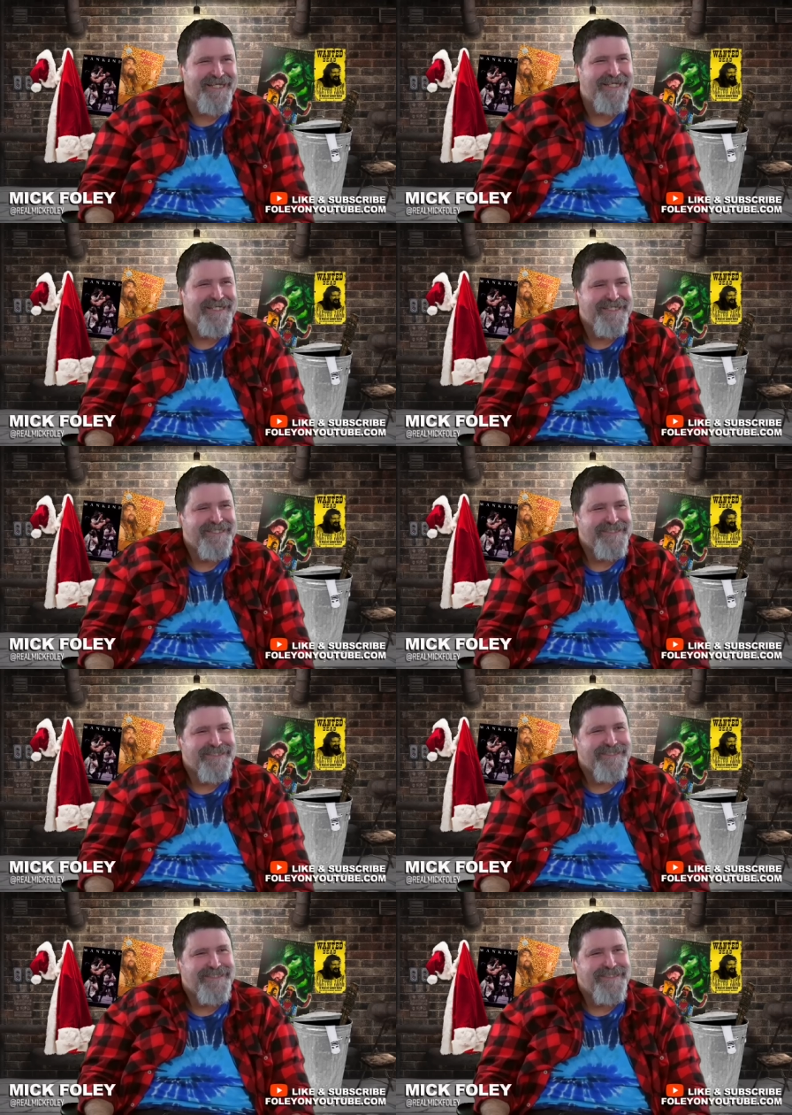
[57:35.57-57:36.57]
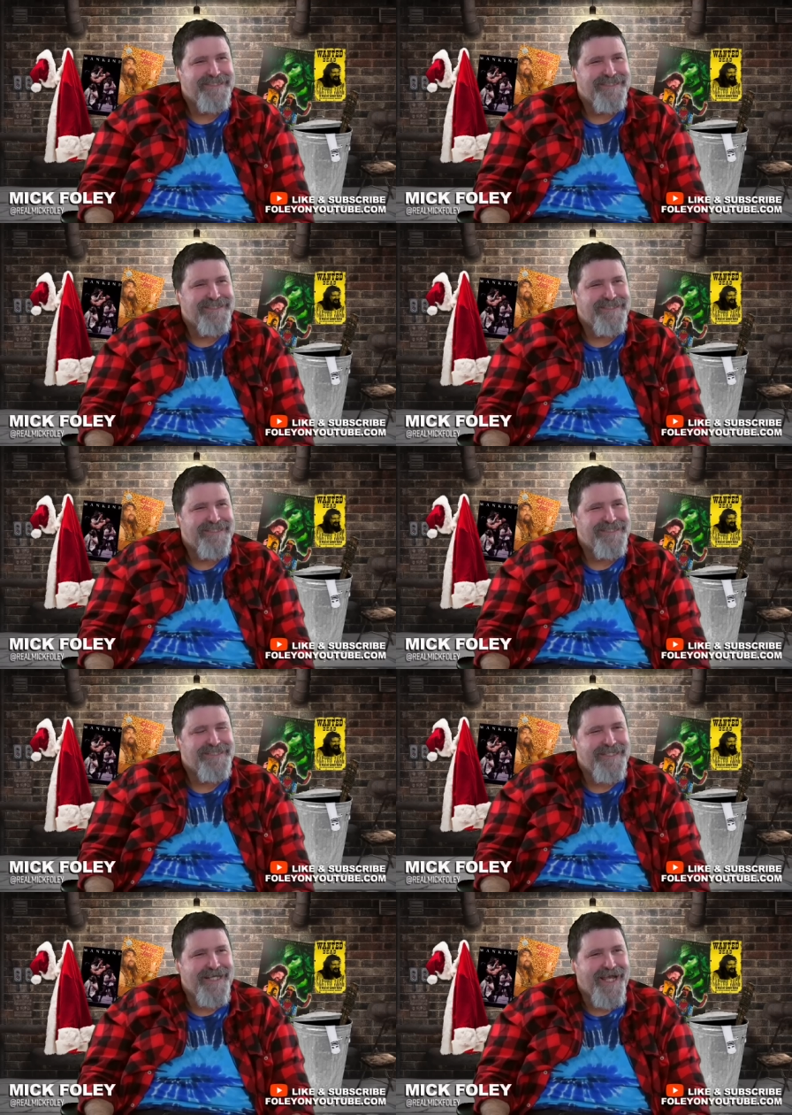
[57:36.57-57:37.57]
chance to meet him. You did.
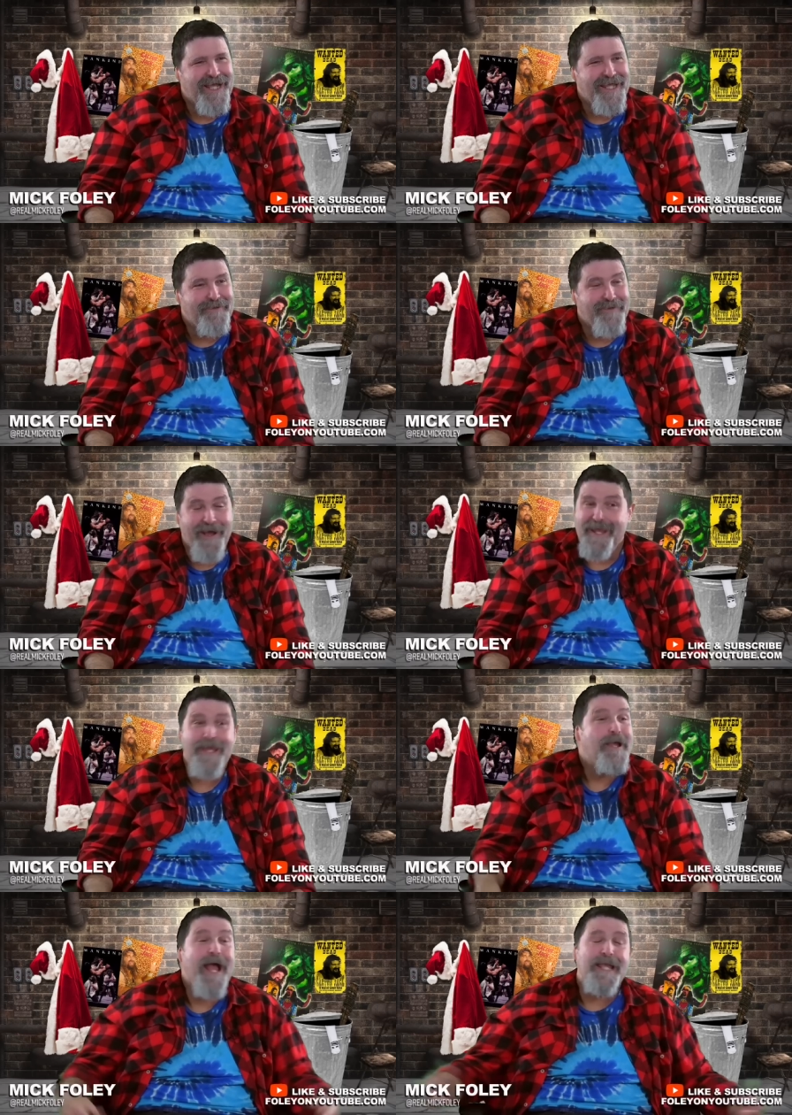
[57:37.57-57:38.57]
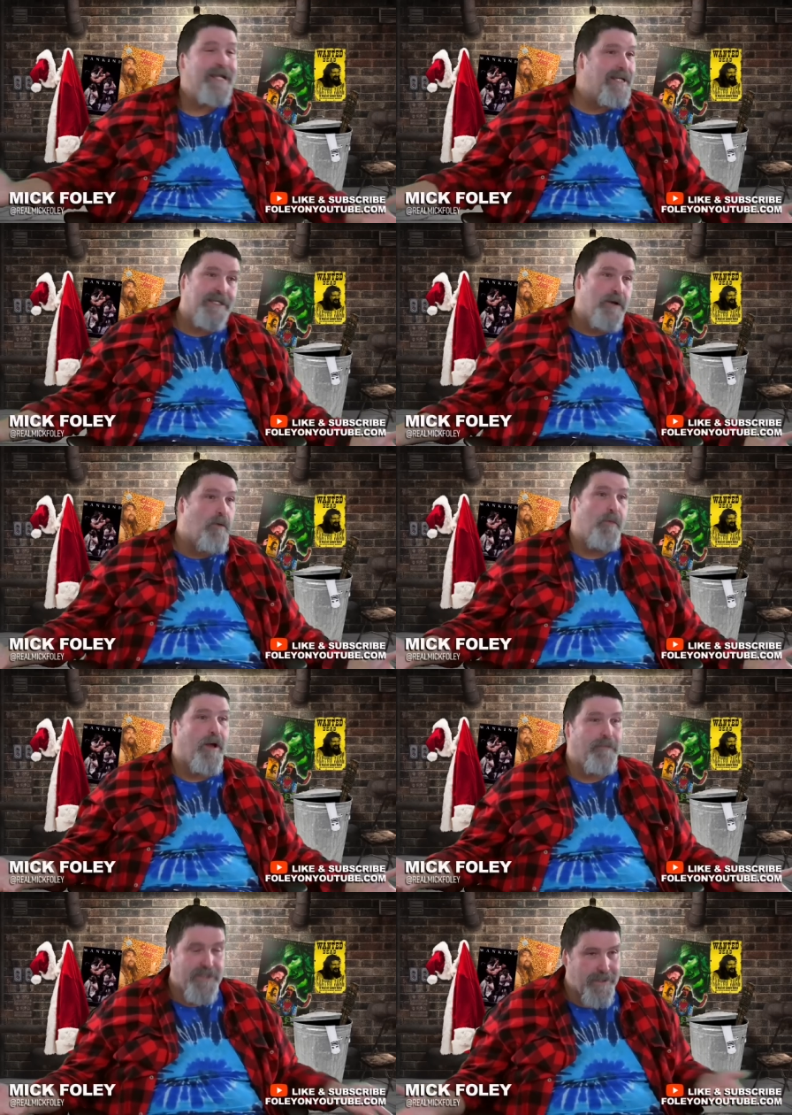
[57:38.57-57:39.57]
Yeah, he. I, I didn't get to know him
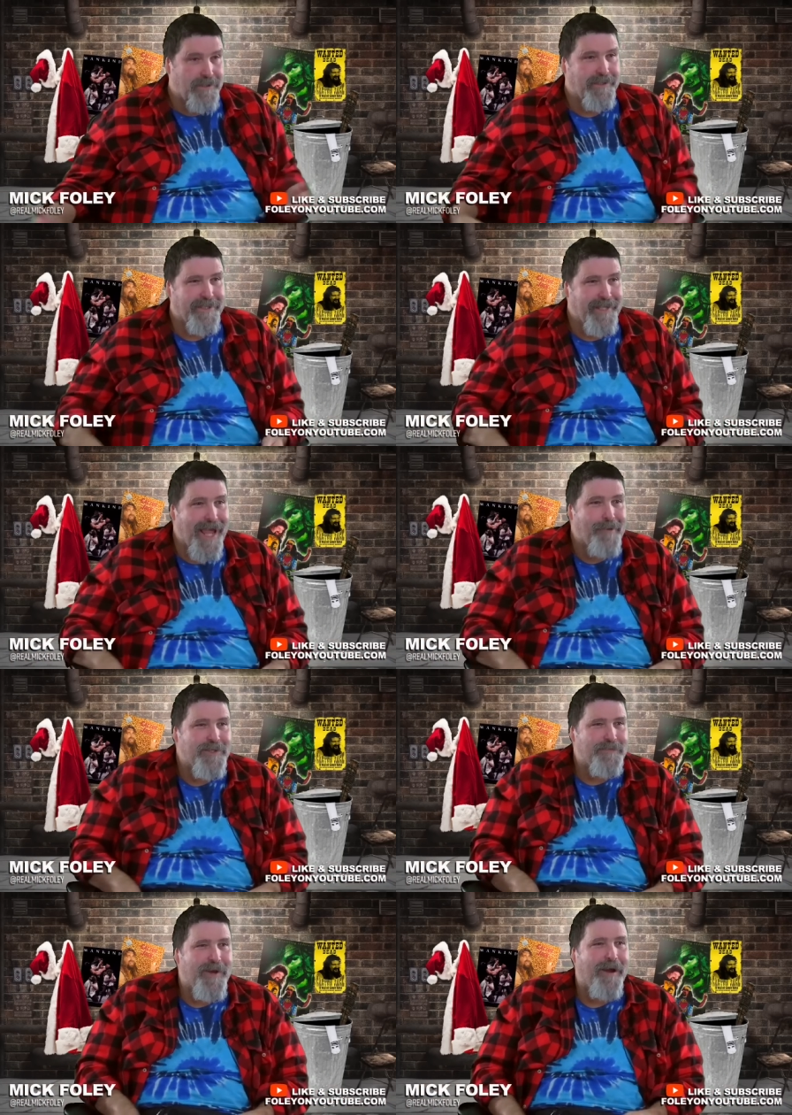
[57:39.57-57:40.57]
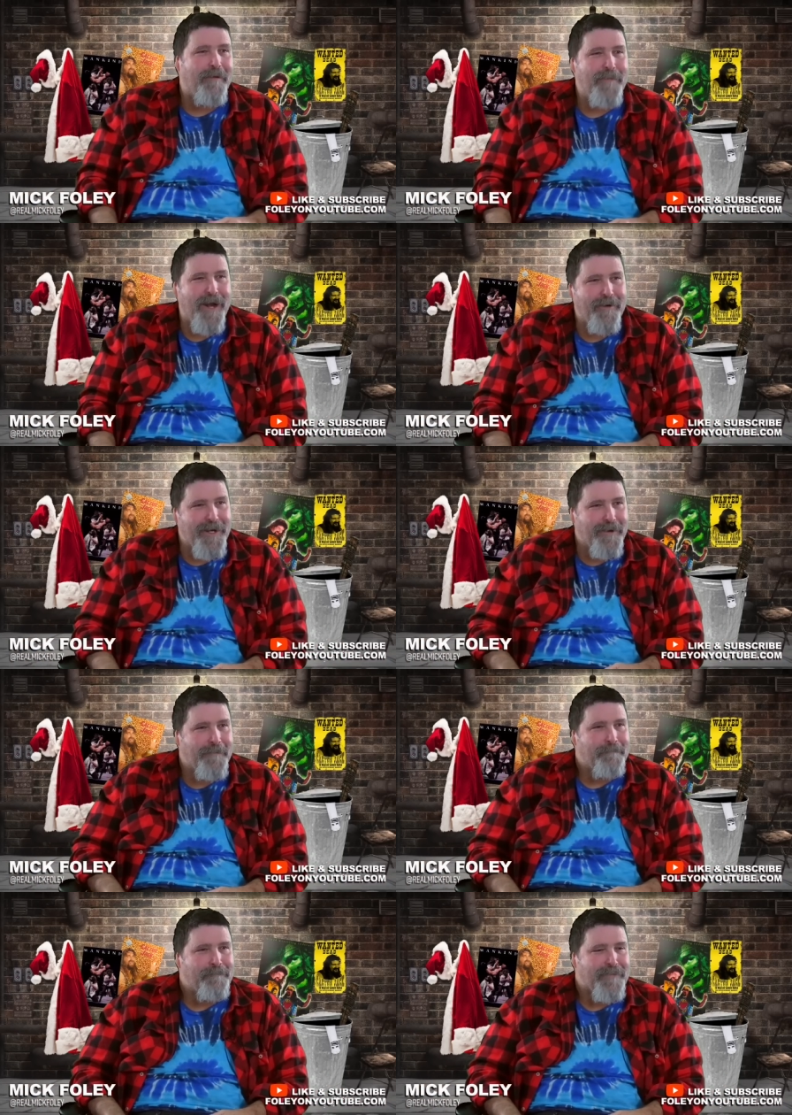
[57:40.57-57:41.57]
well because of the language bar barrier.
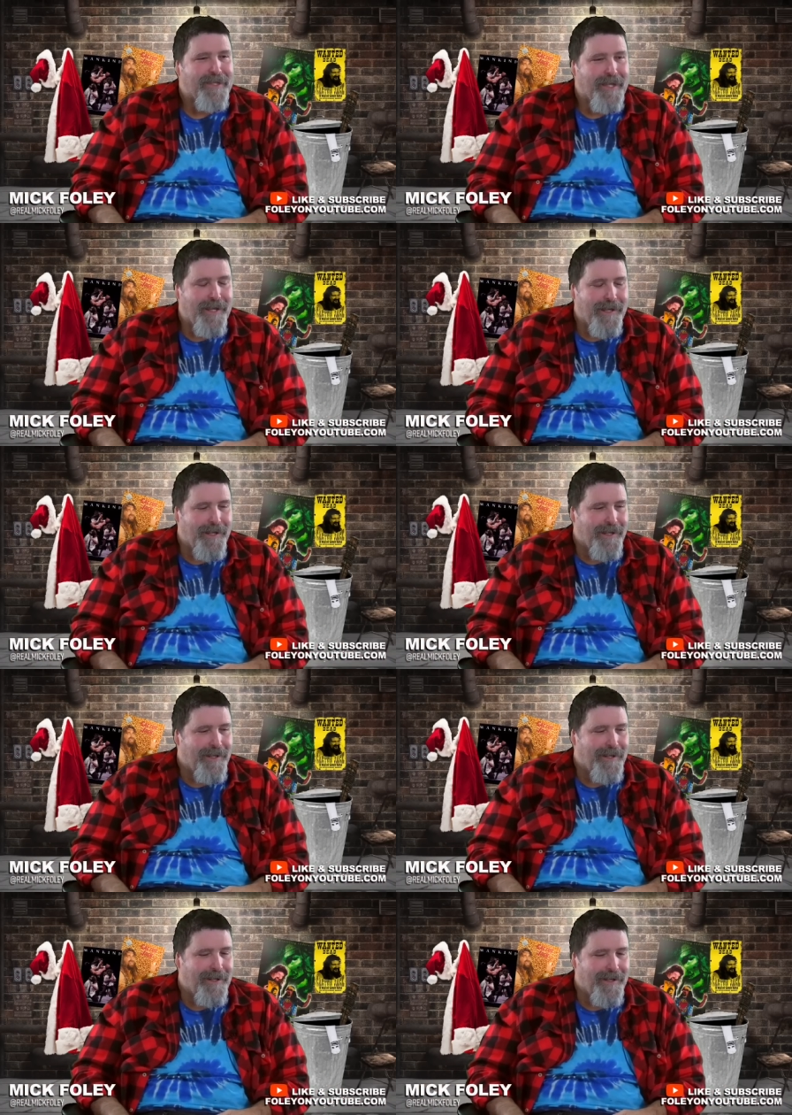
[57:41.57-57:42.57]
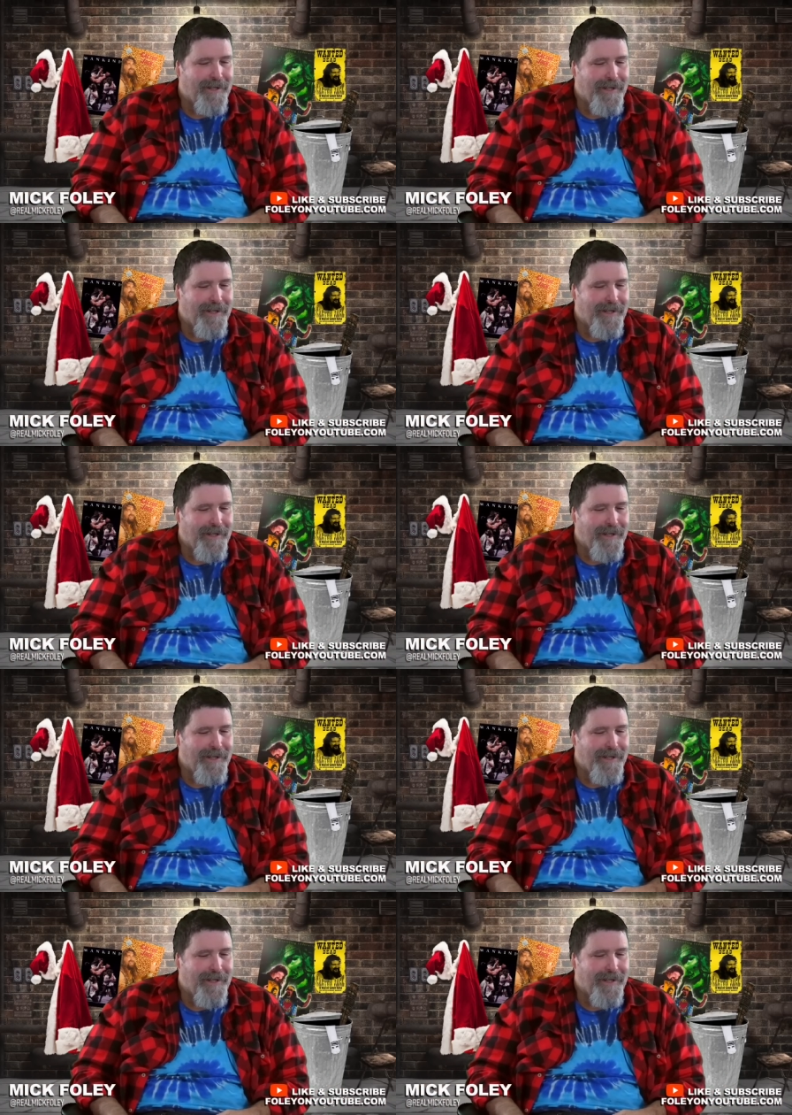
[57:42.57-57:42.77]
Uh, I asked